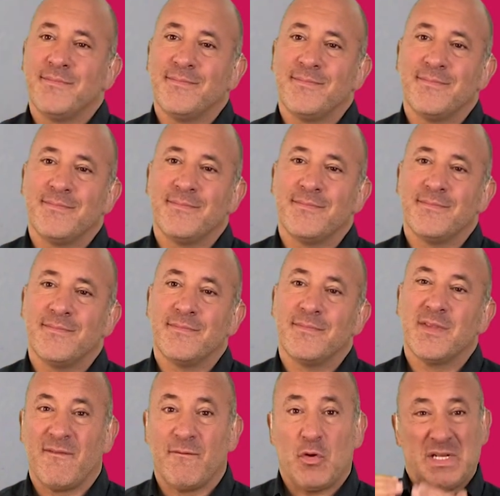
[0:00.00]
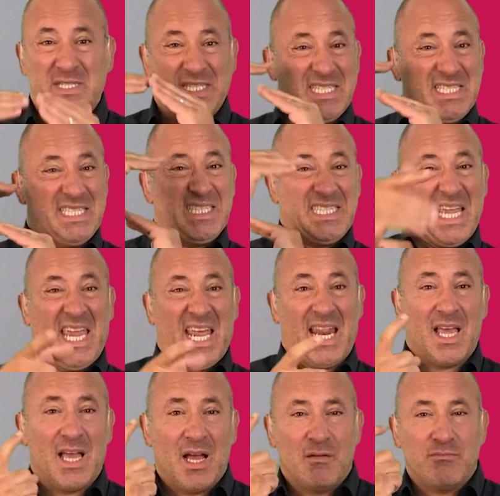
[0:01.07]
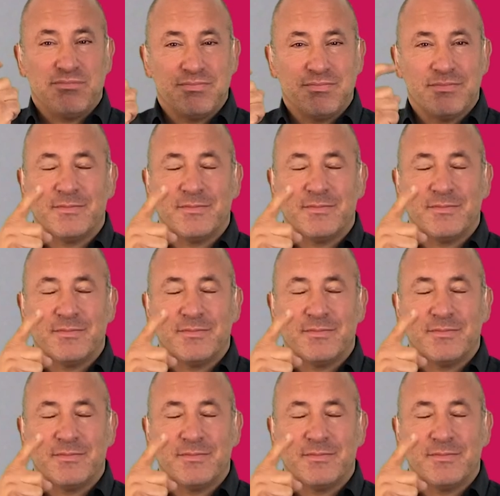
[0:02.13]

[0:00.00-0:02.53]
If you use the mould spray on a ceiling,